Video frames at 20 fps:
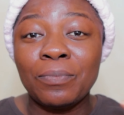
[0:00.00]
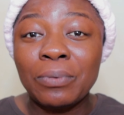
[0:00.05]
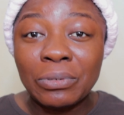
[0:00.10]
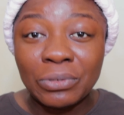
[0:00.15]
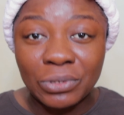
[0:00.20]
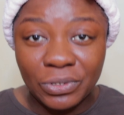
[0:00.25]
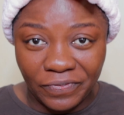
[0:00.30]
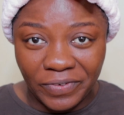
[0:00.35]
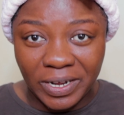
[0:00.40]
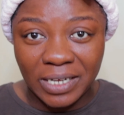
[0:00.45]

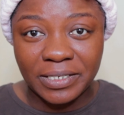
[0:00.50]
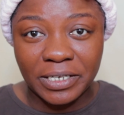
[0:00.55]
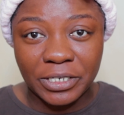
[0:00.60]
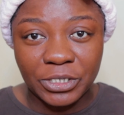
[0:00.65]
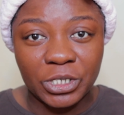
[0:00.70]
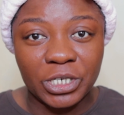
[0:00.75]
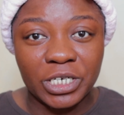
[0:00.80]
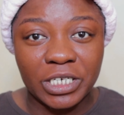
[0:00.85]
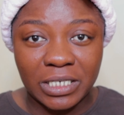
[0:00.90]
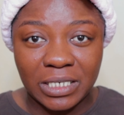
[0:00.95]
put
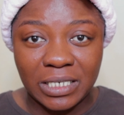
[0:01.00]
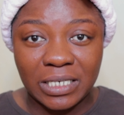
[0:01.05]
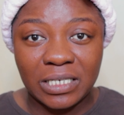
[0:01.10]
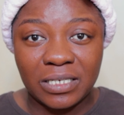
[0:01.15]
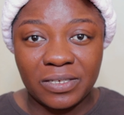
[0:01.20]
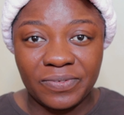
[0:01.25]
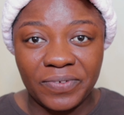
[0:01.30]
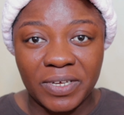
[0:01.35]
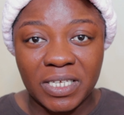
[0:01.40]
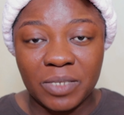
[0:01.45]
foundation in
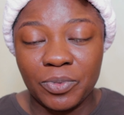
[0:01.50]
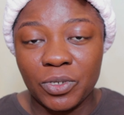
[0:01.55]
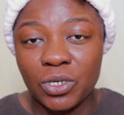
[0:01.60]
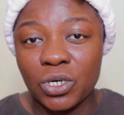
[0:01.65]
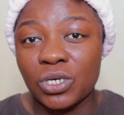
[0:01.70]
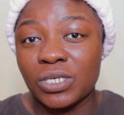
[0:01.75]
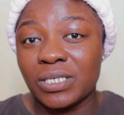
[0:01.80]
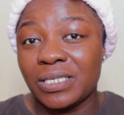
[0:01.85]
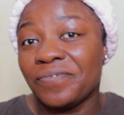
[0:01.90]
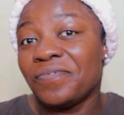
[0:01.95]
this face
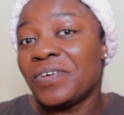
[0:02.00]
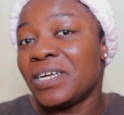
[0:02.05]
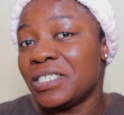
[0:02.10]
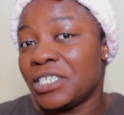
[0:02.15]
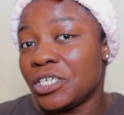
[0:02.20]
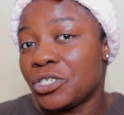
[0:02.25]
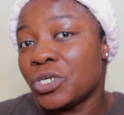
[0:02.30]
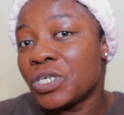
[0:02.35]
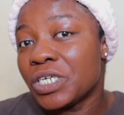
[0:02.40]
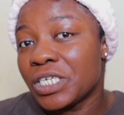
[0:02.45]
because the
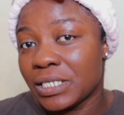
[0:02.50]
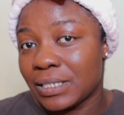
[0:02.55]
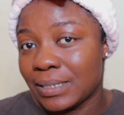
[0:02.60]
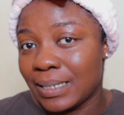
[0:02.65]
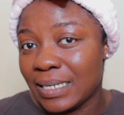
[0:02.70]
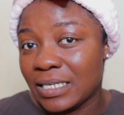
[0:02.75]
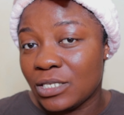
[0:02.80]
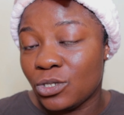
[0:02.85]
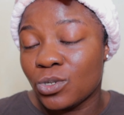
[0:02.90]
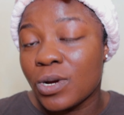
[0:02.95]
foundation is
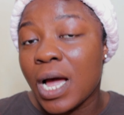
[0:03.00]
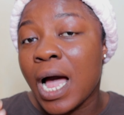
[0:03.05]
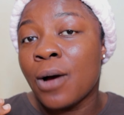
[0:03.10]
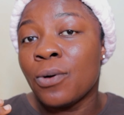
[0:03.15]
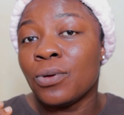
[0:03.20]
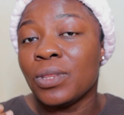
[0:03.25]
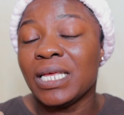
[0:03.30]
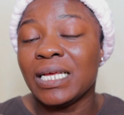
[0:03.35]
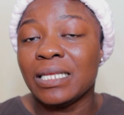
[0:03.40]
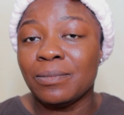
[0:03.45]
little
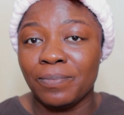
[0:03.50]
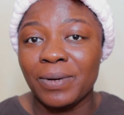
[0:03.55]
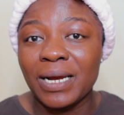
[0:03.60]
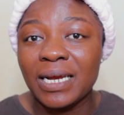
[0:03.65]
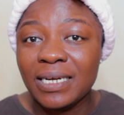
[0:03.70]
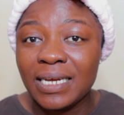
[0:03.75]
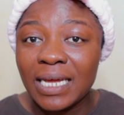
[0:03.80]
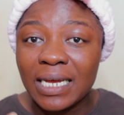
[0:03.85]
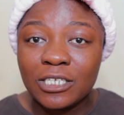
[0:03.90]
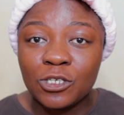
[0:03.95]
and it
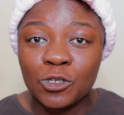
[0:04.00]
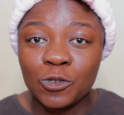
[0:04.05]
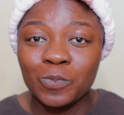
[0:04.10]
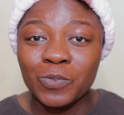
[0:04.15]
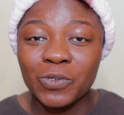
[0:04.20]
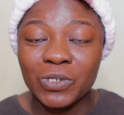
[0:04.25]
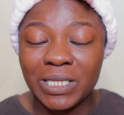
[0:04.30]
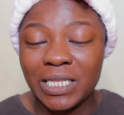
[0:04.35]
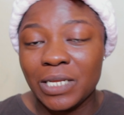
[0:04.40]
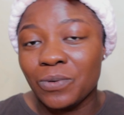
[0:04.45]
blended
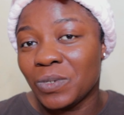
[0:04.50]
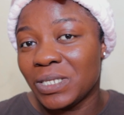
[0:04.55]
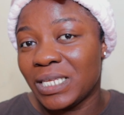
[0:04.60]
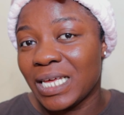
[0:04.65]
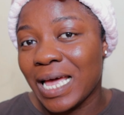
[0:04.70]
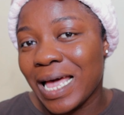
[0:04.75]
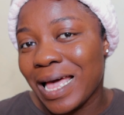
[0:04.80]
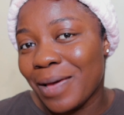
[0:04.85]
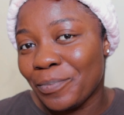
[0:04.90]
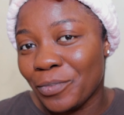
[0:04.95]
smoothly with
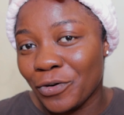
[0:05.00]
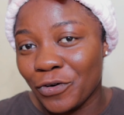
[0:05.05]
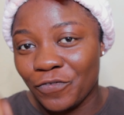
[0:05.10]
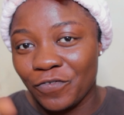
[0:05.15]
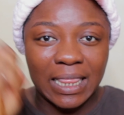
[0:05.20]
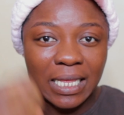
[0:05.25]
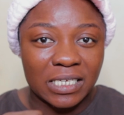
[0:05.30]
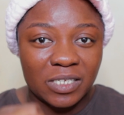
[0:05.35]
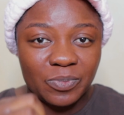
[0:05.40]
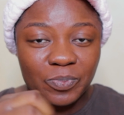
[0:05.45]
the help
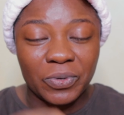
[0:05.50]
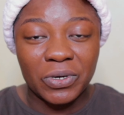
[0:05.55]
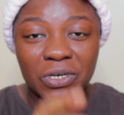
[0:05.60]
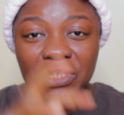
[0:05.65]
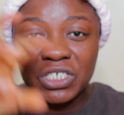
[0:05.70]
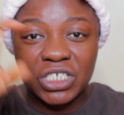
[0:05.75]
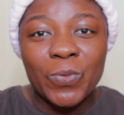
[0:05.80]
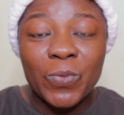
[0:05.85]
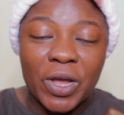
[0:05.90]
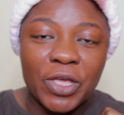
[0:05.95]
of the
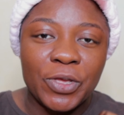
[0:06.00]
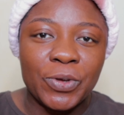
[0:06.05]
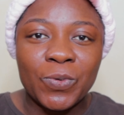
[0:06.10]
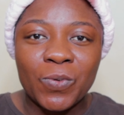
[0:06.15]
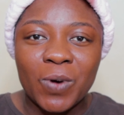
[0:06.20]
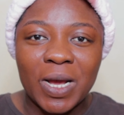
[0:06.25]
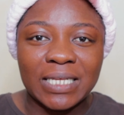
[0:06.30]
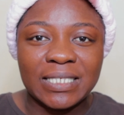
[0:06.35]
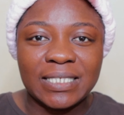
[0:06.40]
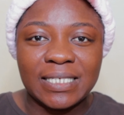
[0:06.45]
sponge. When you
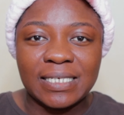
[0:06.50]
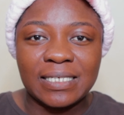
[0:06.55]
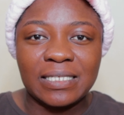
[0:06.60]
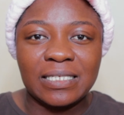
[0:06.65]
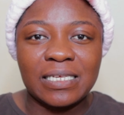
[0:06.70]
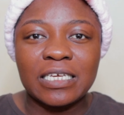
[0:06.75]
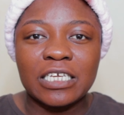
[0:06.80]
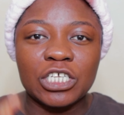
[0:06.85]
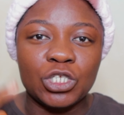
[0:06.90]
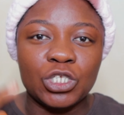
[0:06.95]
wet
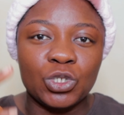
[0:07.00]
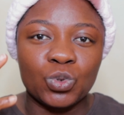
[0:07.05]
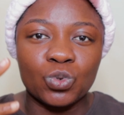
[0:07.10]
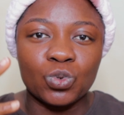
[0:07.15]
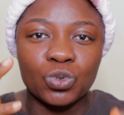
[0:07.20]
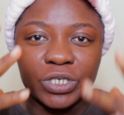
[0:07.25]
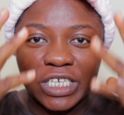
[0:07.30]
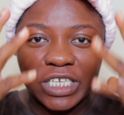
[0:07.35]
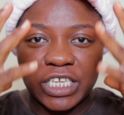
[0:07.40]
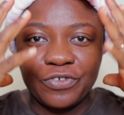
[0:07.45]
it, it
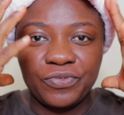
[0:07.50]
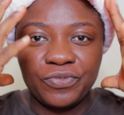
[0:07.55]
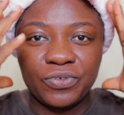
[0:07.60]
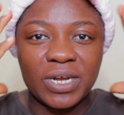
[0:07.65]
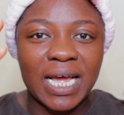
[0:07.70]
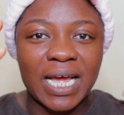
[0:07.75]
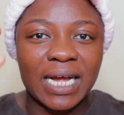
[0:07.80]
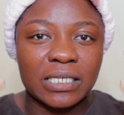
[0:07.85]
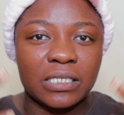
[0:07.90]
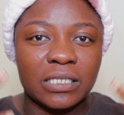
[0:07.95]
will give you
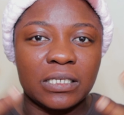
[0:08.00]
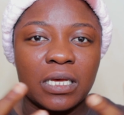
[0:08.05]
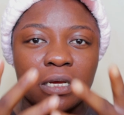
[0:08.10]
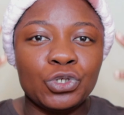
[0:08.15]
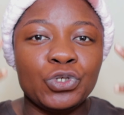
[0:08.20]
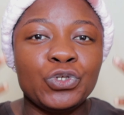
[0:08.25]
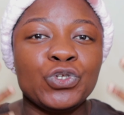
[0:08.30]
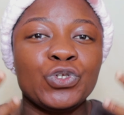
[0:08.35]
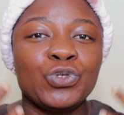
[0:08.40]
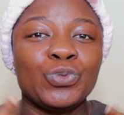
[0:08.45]
that
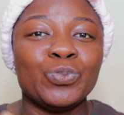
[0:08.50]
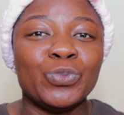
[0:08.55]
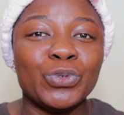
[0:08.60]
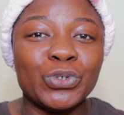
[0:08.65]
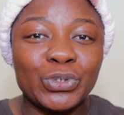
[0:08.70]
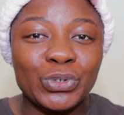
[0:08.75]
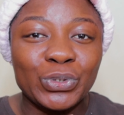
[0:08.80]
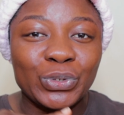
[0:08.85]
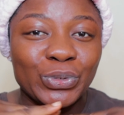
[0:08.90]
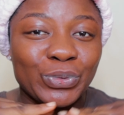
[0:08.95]

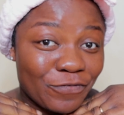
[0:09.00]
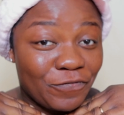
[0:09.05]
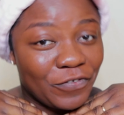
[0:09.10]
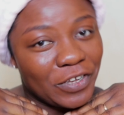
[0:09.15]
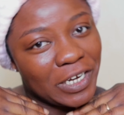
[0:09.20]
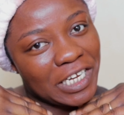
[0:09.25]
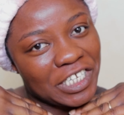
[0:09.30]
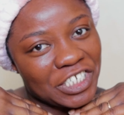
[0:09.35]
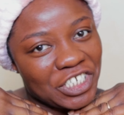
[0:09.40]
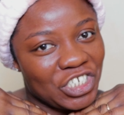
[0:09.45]
smooth
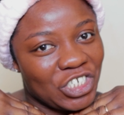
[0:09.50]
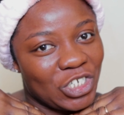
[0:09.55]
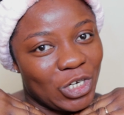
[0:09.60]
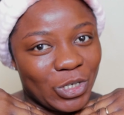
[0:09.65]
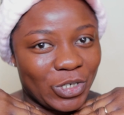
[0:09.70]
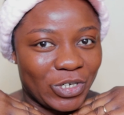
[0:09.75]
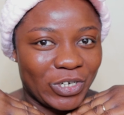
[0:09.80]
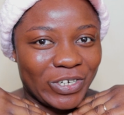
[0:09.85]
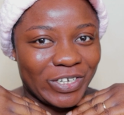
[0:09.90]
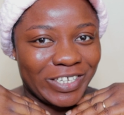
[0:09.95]
finish
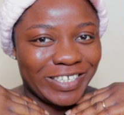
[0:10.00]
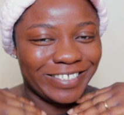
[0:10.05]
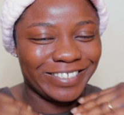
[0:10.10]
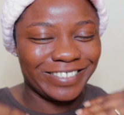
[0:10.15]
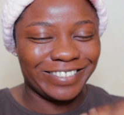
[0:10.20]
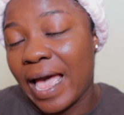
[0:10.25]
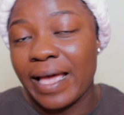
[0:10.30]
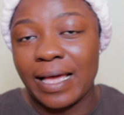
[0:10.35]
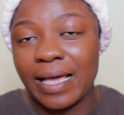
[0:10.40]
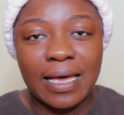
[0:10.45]
look.
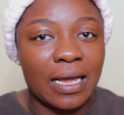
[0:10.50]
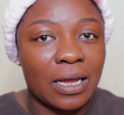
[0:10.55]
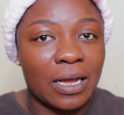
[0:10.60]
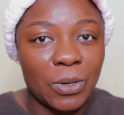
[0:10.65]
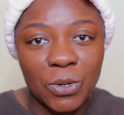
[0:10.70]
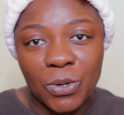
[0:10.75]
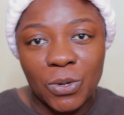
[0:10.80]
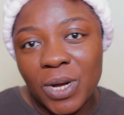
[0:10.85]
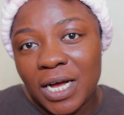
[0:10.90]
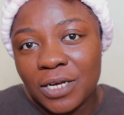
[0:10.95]
I can
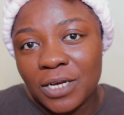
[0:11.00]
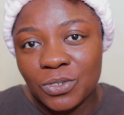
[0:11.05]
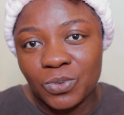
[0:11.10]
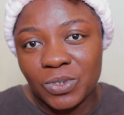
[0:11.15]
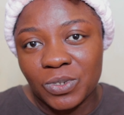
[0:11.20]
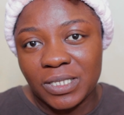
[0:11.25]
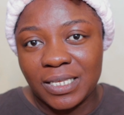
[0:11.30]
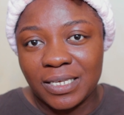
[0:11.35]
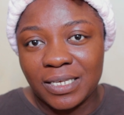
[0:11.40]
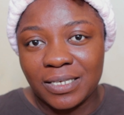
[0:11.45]
go out
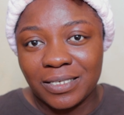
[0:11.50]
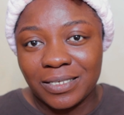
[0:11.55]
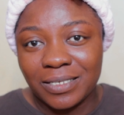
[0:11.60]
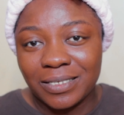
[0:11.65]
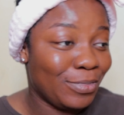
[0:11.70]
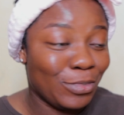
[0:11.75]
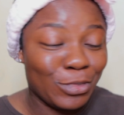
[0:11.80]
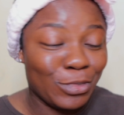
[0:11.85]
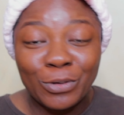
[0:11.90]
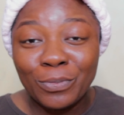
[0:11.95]
with
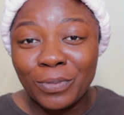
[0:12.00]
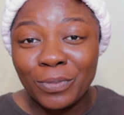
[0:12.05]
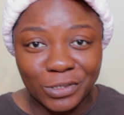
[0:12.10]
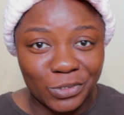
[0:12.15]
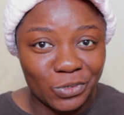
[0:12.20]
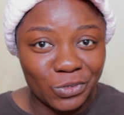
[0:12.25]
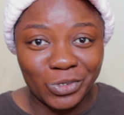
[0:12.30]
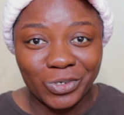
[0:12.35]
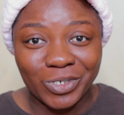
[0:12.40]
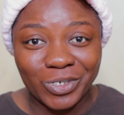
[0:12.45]
this.
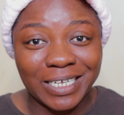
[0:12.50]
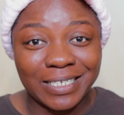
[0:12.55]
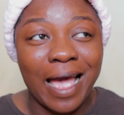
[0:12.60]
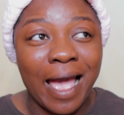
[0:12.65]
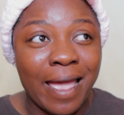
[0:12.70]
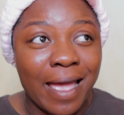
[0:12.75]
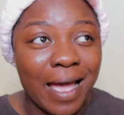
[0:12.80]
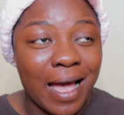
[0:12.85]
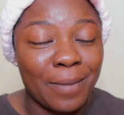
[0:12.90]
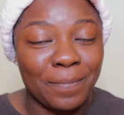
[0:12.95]
Nobody will know that
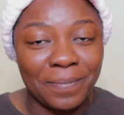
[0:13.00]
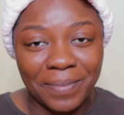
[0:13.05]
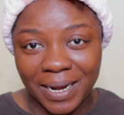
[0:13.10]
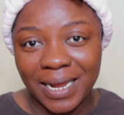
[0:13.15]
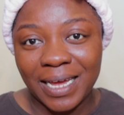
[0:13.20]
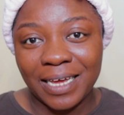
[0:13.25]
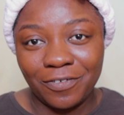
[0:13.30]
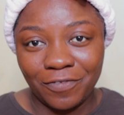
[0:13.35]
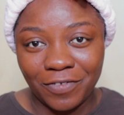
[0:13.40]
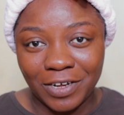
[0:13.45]
I
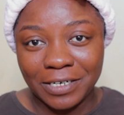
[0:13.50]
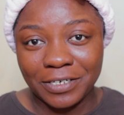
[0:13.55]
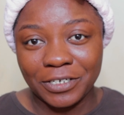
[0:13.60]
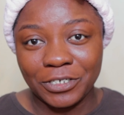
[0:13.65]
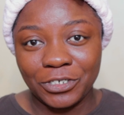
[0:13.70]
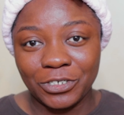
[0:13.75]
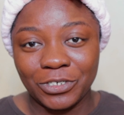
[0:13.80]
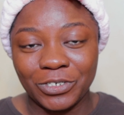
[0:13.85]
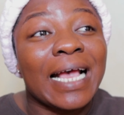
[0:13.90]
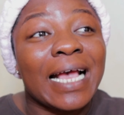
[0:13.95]
applied
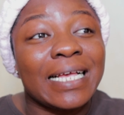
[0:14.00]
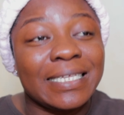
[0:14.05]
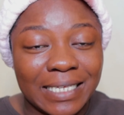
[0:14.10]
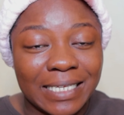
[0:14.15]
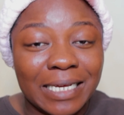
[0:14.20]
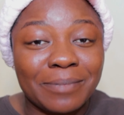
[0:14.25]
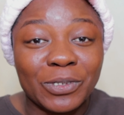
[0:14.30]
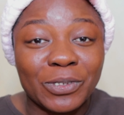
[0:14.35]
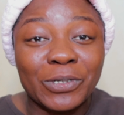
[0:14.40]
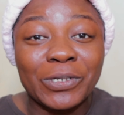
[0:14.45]
foundation
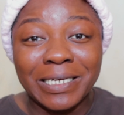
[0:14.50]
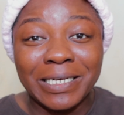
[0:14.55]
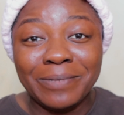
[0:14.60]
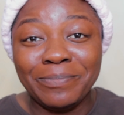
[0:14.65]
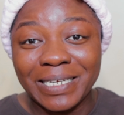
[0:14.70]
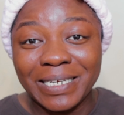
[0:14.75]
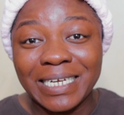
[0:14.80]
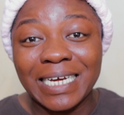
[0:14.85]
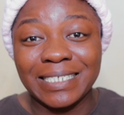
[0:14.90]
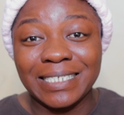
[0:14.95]
except only
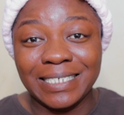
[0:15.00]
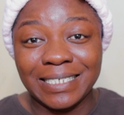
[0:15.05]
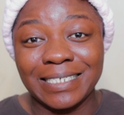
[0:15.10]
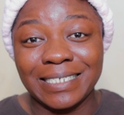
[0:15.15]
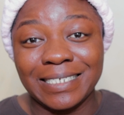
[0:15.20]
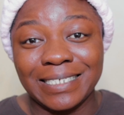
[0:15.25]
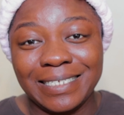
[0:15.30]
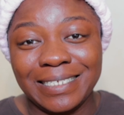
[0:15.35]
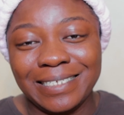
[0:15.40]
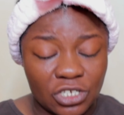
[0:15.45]
me that did
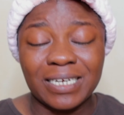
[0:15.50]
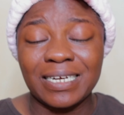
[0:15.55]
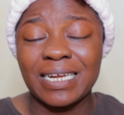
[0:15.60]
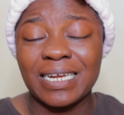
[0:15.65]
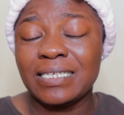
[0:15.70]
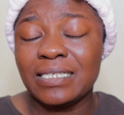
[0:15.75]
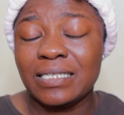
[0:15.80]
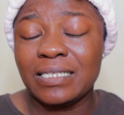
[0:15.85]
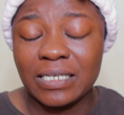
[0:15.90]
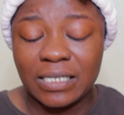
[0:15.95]
it. So the
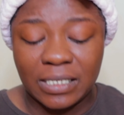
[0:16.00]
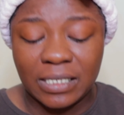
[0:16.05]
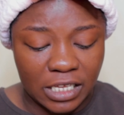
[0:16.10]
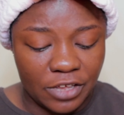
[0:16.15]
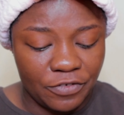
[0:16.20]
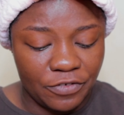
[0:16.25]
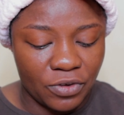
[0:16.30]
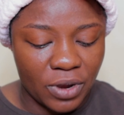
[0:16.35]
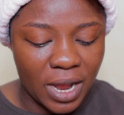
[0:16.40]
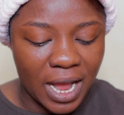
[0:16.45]
next thing is,
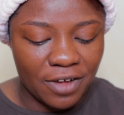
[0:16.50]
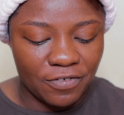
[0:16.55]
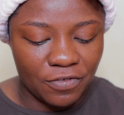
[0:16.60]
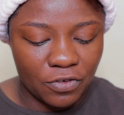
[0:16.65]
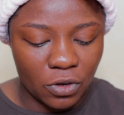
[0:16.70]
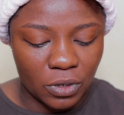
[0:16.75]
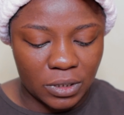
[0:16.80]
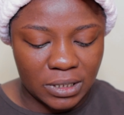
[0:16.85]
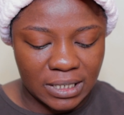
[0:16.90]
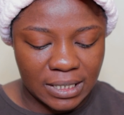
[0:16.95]
if you
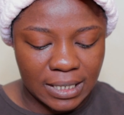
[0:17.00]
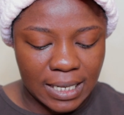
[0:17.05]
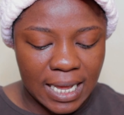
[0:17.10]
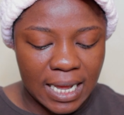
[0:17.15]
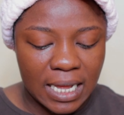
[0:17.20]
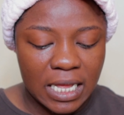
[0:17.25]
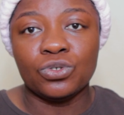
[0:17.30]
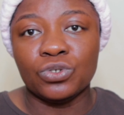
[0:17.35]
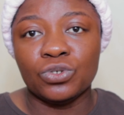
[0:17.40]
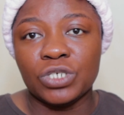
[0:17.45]
have
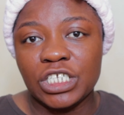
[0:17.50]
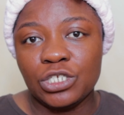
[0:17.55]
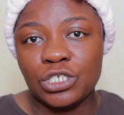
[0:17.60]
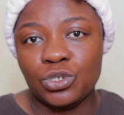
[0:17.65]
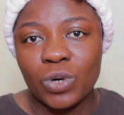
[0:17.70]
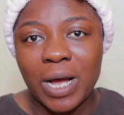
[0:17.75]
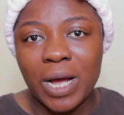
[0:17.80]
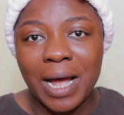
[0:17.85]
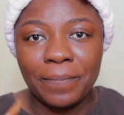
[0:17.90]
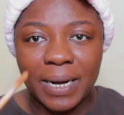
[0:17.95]
concealer, you need
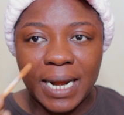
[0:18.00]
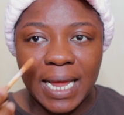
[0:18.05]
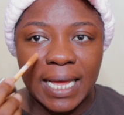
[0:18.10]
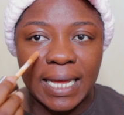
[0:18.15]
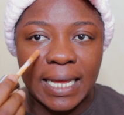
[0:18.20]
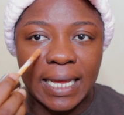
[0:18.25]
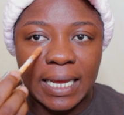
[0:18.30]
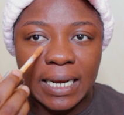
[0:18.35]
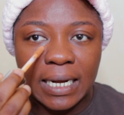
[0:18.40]
to apply a